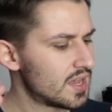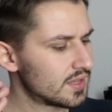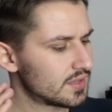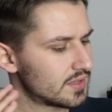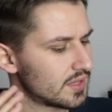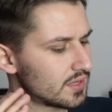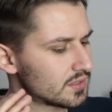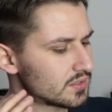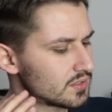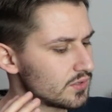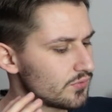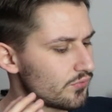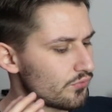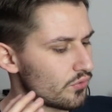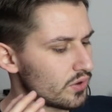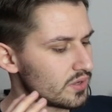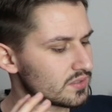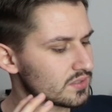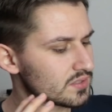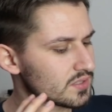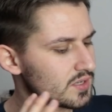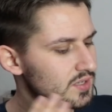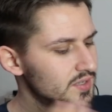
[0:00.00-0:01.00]
There are
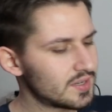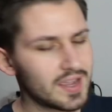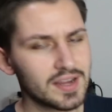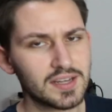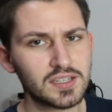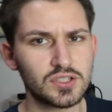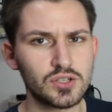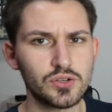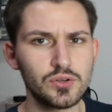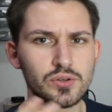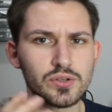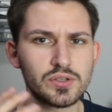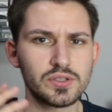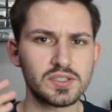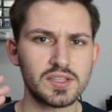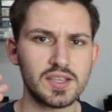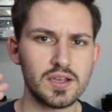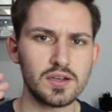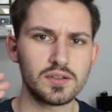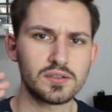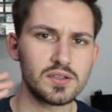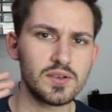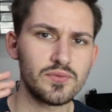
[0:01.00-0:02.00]
different connectors,
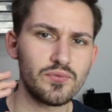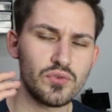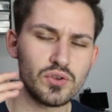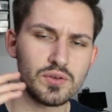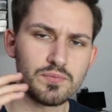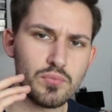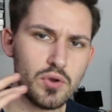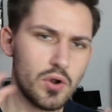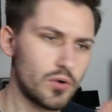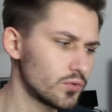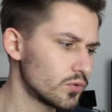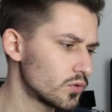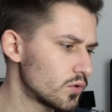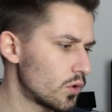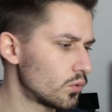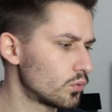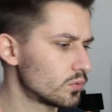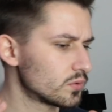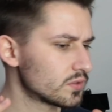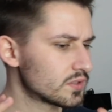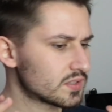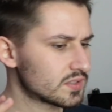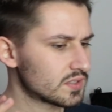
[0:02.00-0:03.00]
there are different
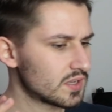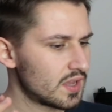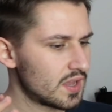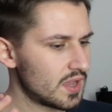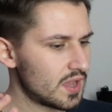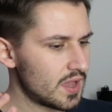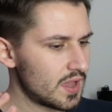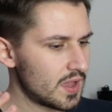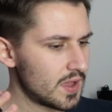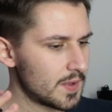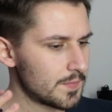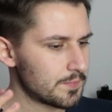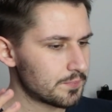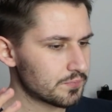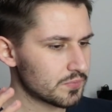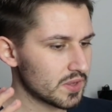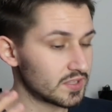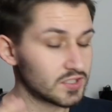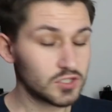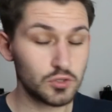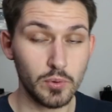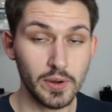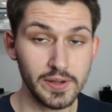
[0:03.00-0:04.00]
protocols.
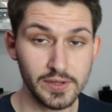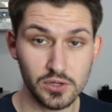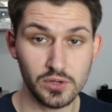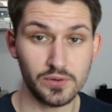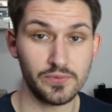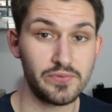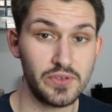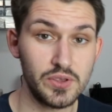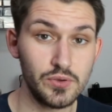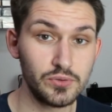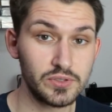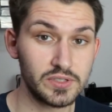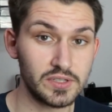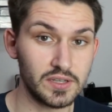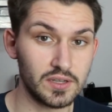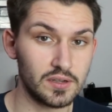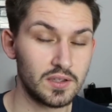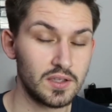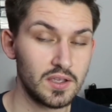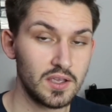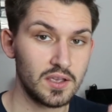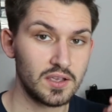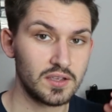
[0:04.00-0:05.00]
It's quite
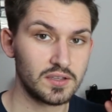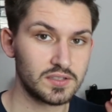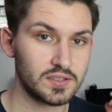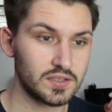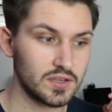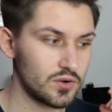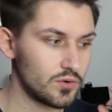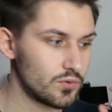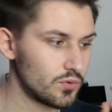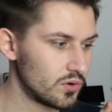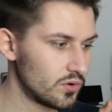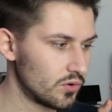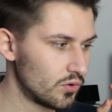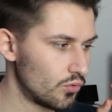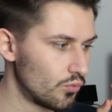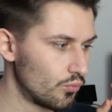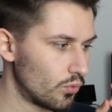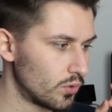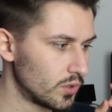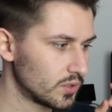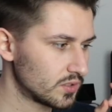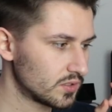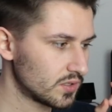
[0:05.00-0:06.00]
confusing. So
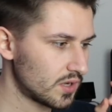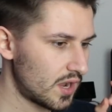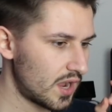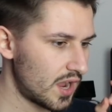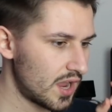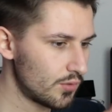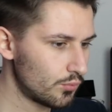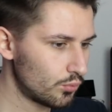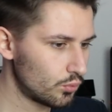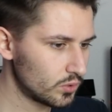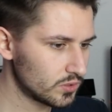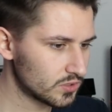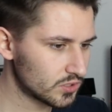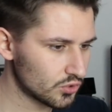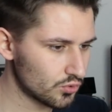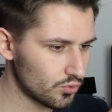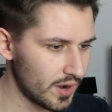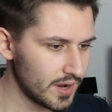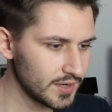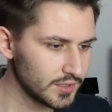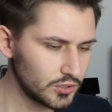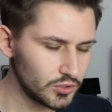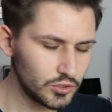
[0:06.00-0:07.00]
what I will
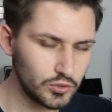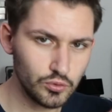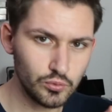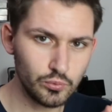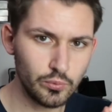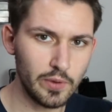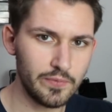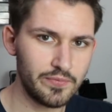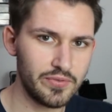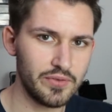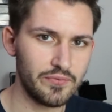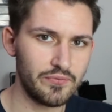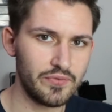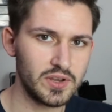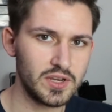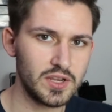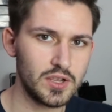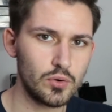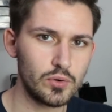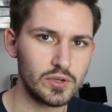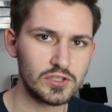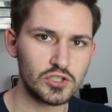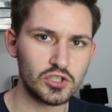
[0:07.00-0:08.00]
try to do with the
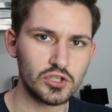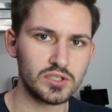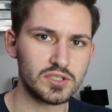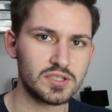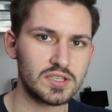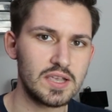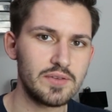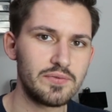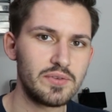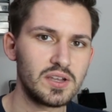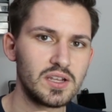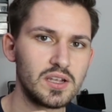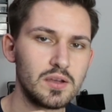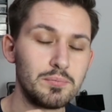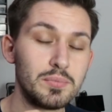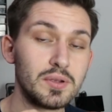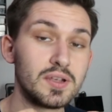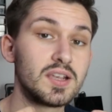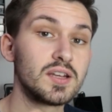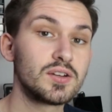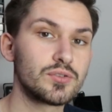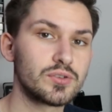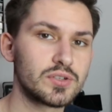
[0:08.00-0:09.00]
video is just giving a
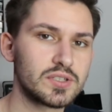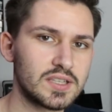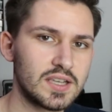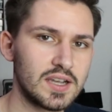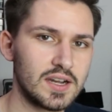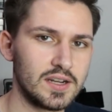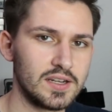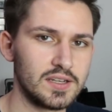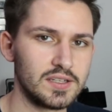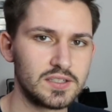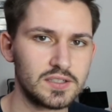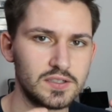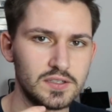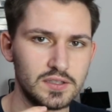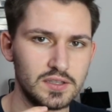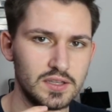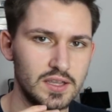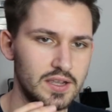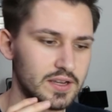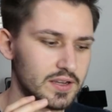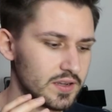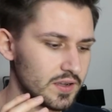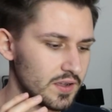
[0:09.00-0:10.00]
beginner's guide.
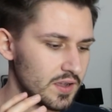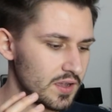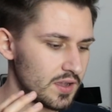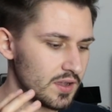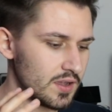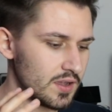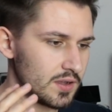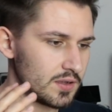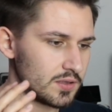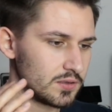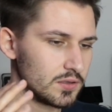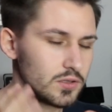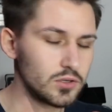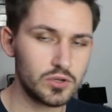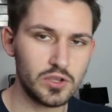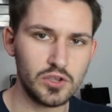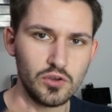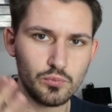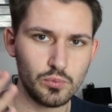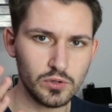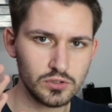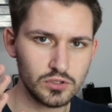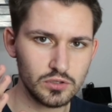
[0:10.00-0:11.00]
Like, look,
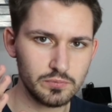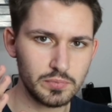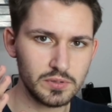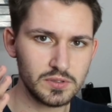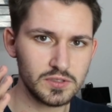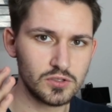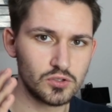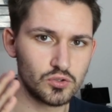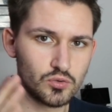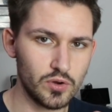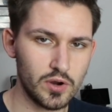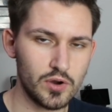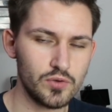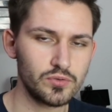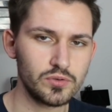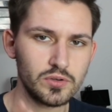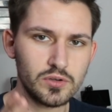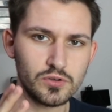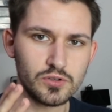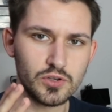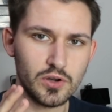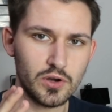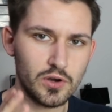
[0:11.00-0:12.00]
you want to build a drone
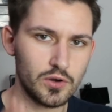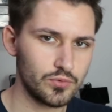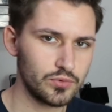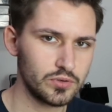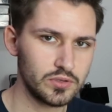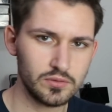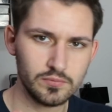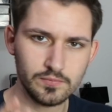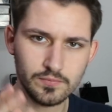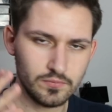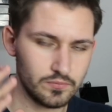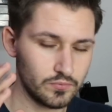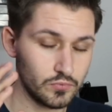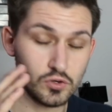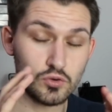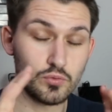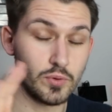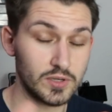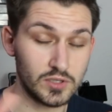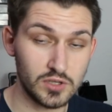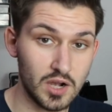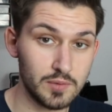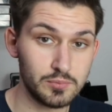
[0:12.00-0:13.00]
on your own, a
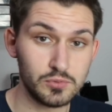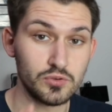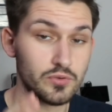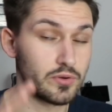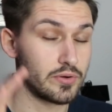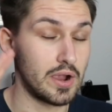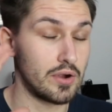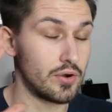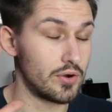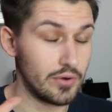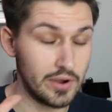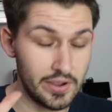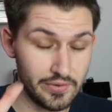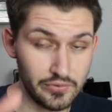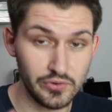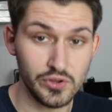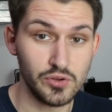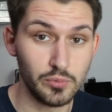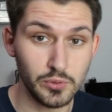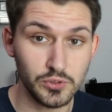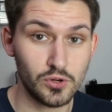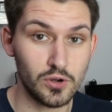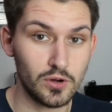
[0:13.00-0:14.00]
quadcopter, however
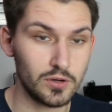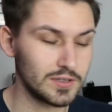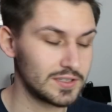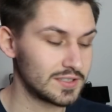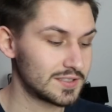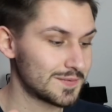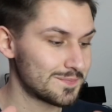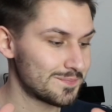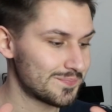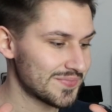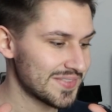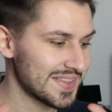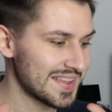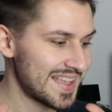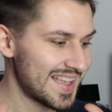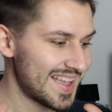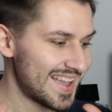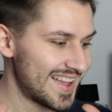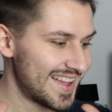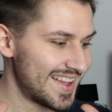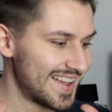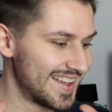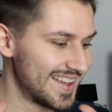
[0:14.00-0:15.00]
you want to call it.
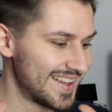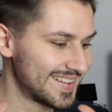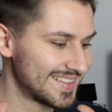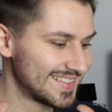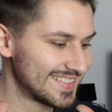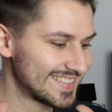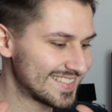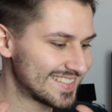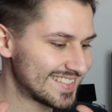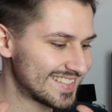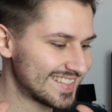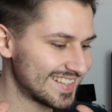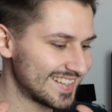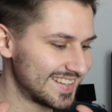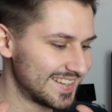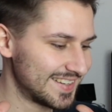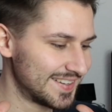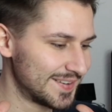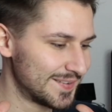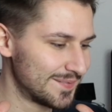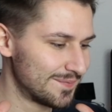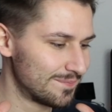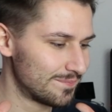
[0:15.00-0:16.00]
And
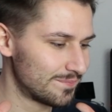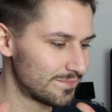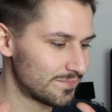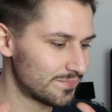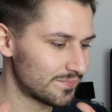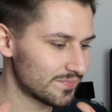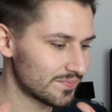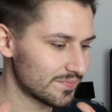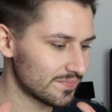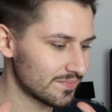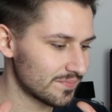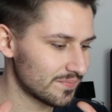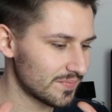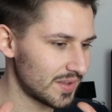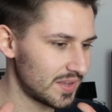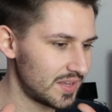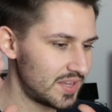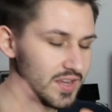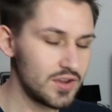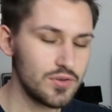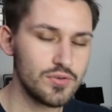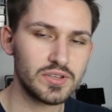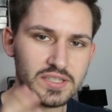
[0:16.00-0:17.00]

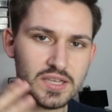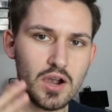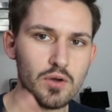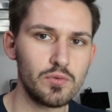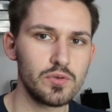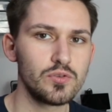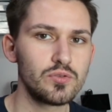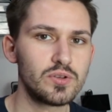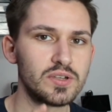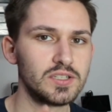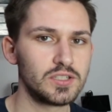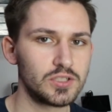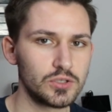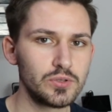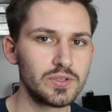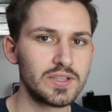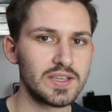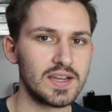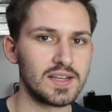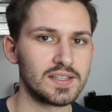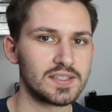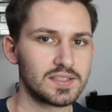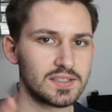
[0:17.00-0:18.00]
here is how you can do
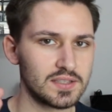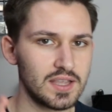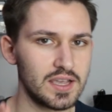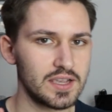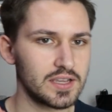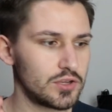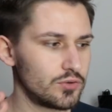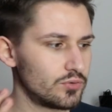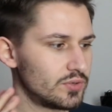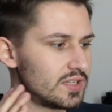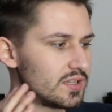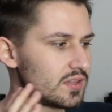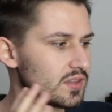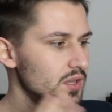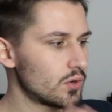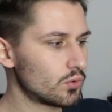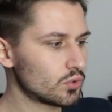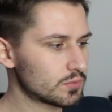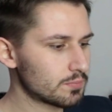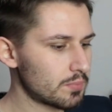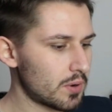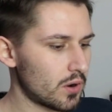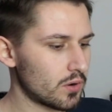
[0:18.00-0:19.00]
that. Like, you need
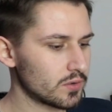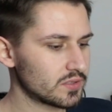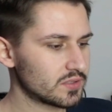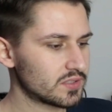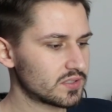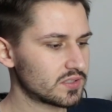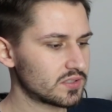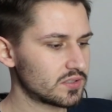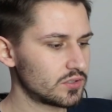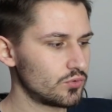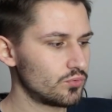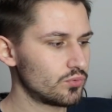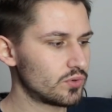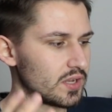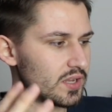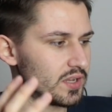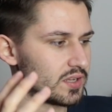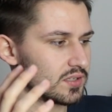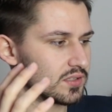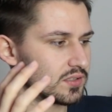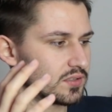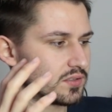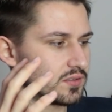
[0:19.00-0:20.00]
those parts, you
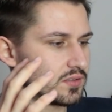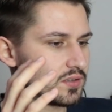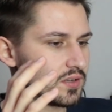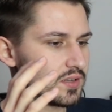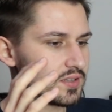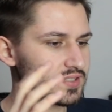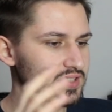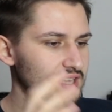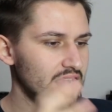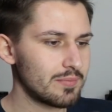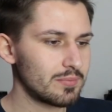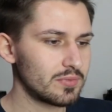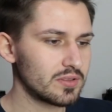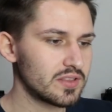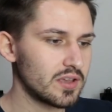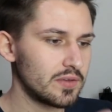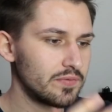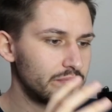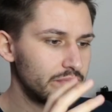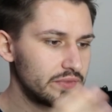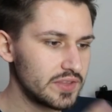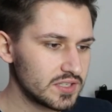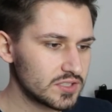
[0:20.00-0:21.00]
can assemble
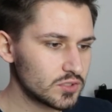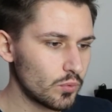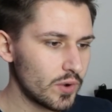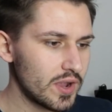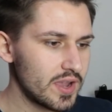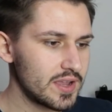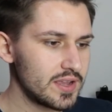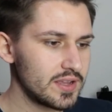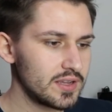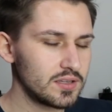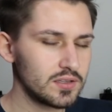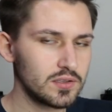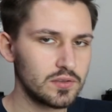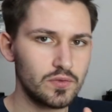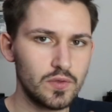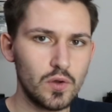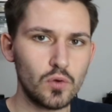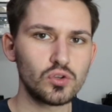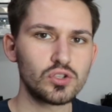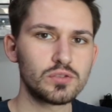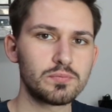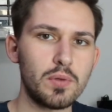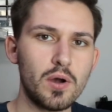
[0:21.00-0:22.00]
them this way,
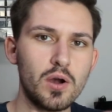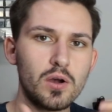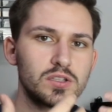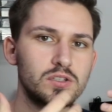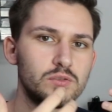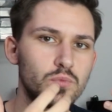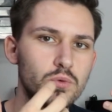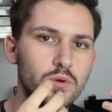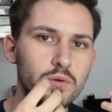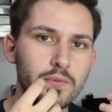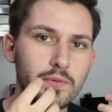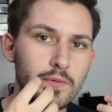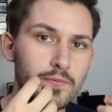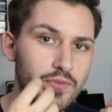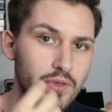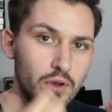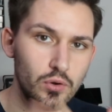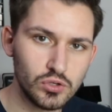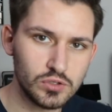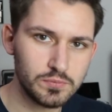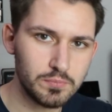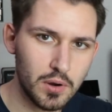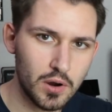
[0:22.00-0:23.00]
those parts work with
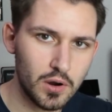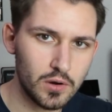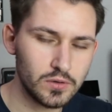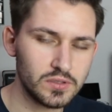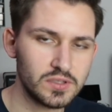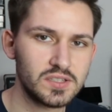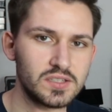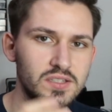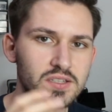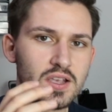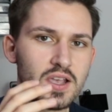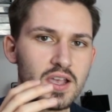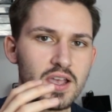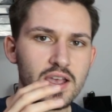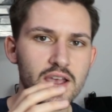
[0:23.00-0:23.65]
those parts.